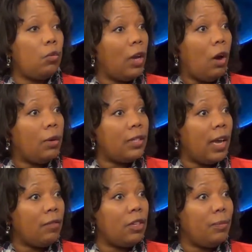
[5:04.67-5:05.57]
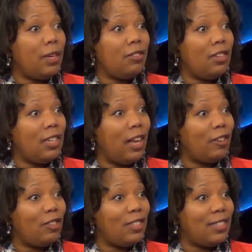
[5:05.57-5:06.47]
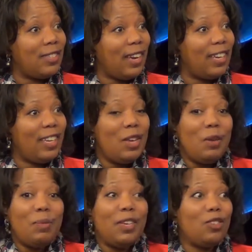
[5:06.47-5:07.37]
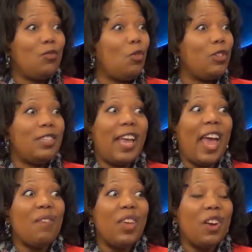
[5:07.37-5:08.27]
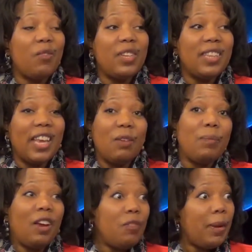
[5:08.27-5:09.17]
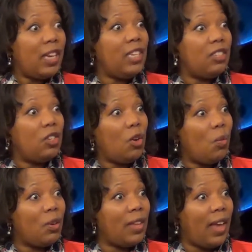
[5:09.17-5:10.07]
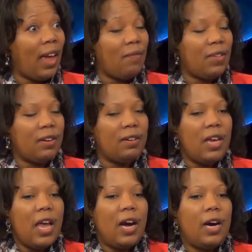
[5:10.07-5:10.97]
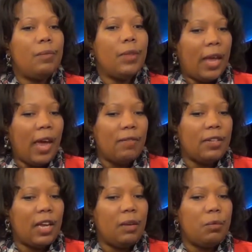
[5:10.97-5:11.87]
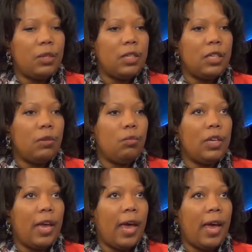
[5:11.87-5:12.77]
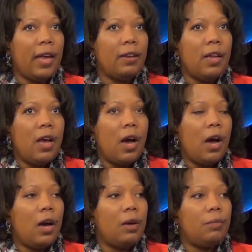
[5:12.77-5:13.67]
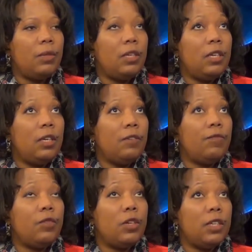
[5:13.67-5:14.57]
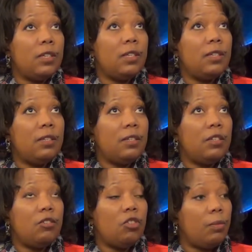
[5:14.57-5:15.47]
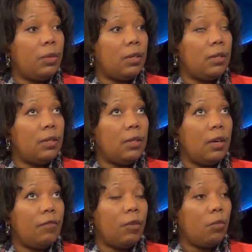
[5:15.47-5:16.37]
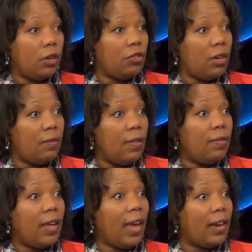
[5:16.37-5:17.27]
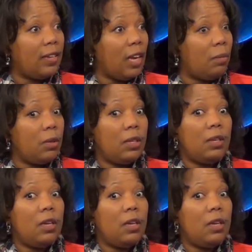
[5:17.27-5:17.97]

always have the Topeka Genealogy Society because, of course, they have everything, and everybody needs to know what they have there. They have a table, and then we had for instance, the Germans from Russia. They had a table, and